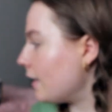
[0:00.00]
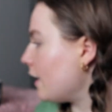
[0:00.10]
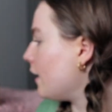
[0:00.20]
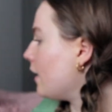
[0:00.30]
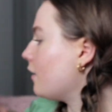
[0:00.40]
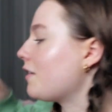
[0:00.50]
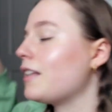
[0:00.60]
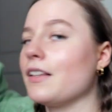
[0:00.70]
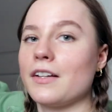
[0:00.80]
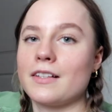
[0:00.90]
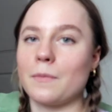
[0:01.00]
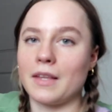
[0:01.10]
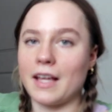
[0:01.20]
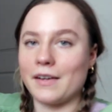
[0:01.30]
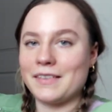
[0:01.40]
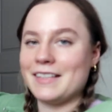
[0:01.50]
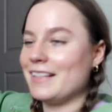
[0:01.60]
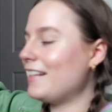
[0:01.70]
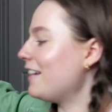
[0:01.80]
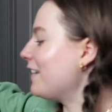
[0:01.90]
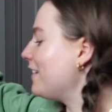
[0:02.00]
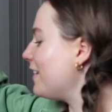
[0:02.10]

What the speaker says: And then it looks like there's something else in here